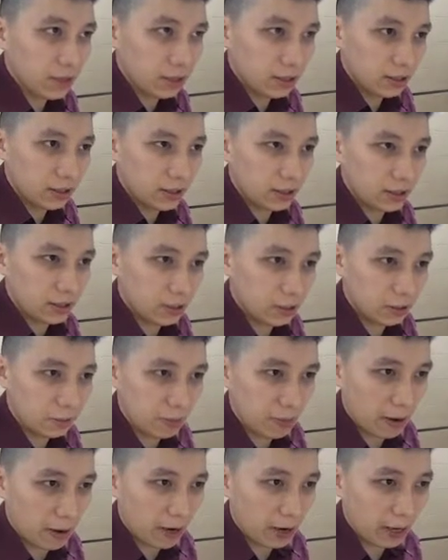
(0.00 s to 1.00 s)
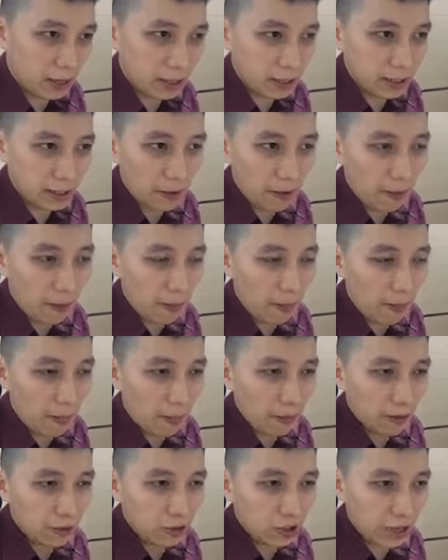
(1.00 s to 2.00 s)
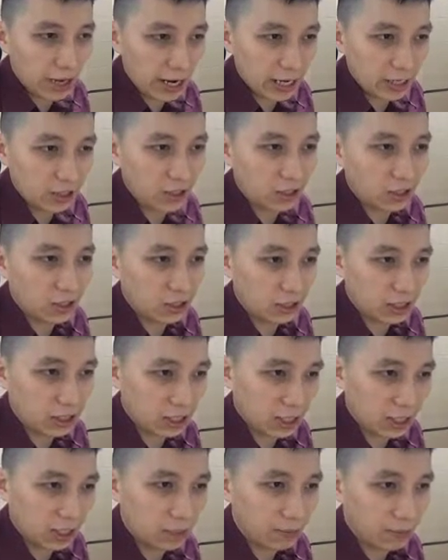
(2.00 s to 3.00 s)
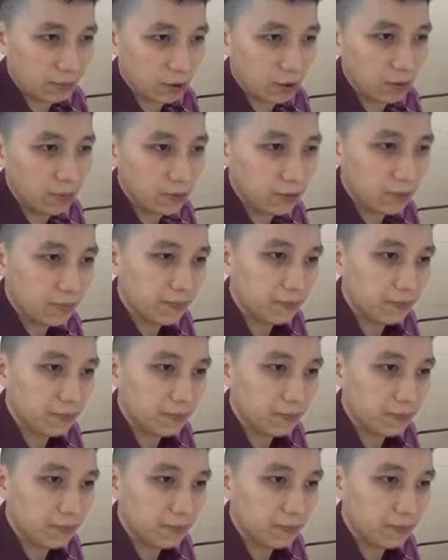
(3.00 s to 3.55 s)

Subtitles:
is by changing the glass bulb